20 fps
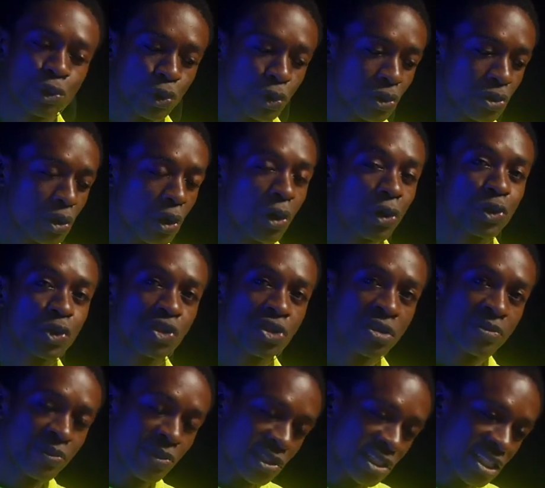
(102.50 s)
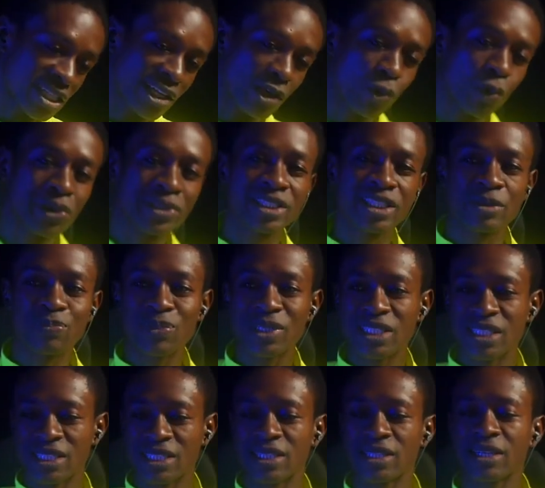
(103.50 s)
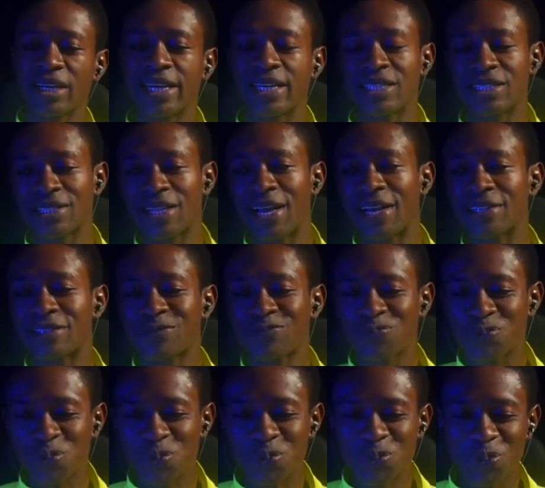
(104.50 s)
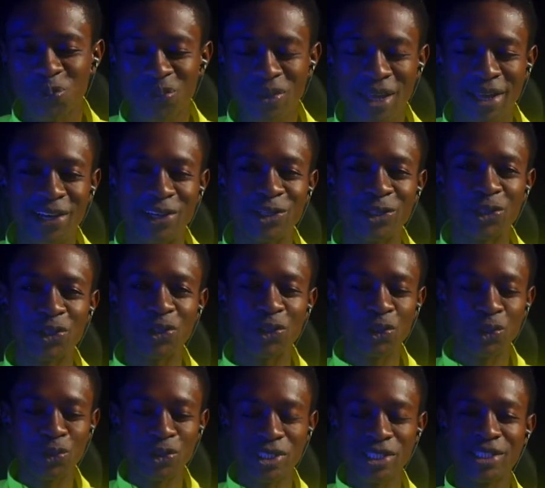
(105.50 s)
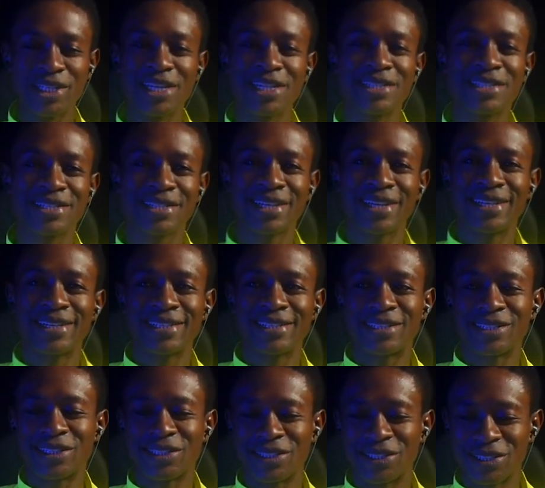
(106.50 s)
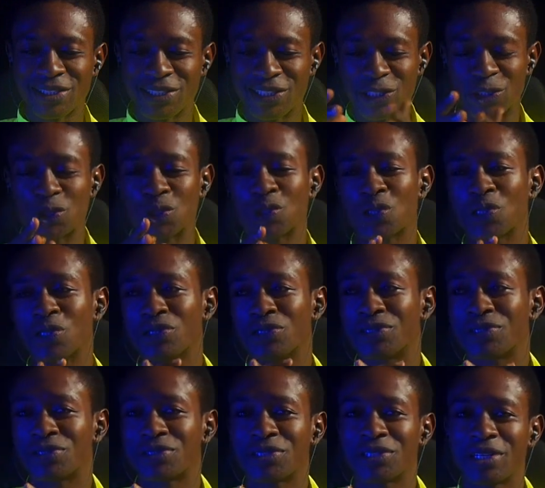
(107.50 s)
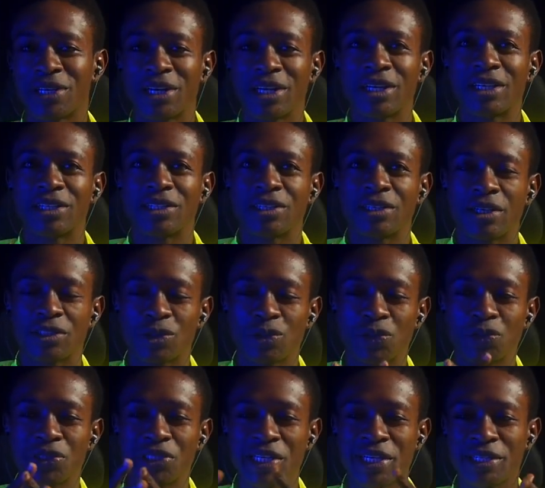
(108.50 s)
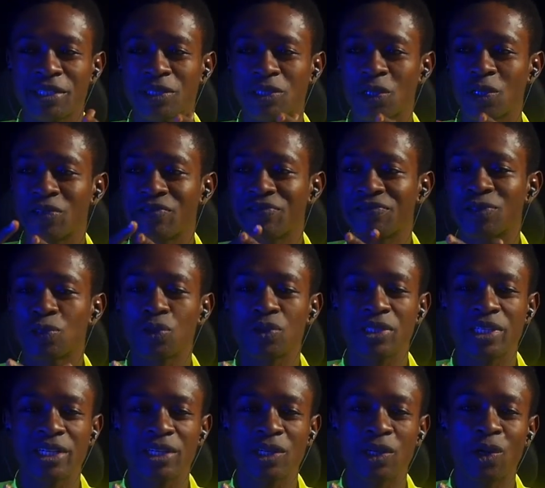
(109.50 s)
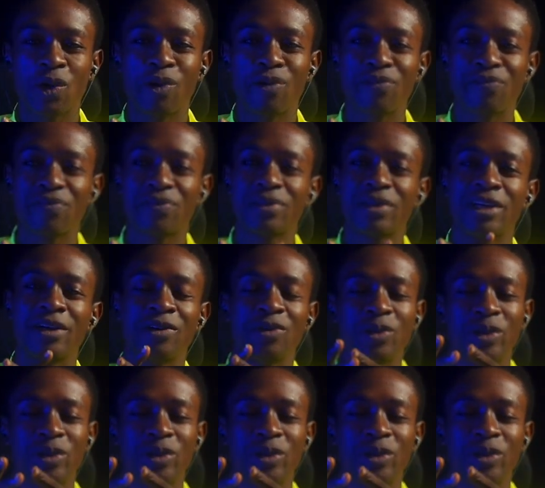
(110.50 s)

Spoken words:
a drone autonomously, what it means is that you set the drone, so you set it off to take off,